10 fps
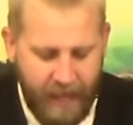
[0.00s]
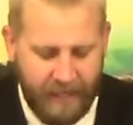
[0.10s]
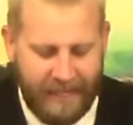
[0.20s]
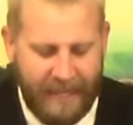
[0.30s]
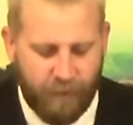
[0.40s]

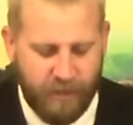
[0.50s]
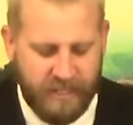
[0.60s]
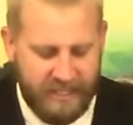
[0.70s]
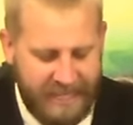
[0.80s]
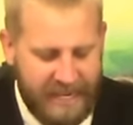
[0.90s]
in that they
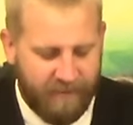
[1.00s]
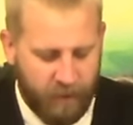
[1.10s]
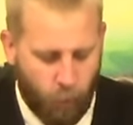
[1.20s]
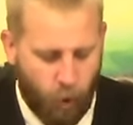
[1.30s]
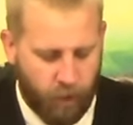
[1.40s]
received
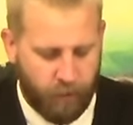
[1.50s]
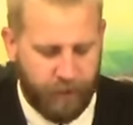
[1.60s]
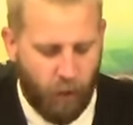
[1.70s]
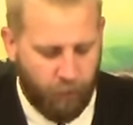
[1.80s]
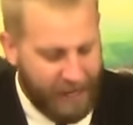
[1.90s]
the word
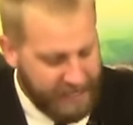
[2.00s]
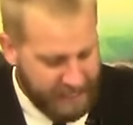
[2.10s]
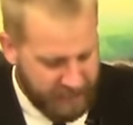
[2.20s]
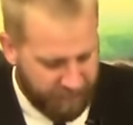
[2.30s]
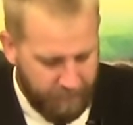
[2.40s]
with all
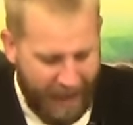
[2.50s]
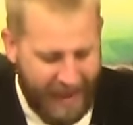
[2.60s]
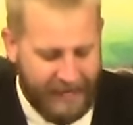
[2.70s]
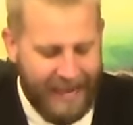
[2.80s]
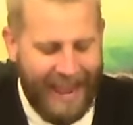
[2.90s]
readiness of
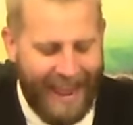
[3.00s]
mind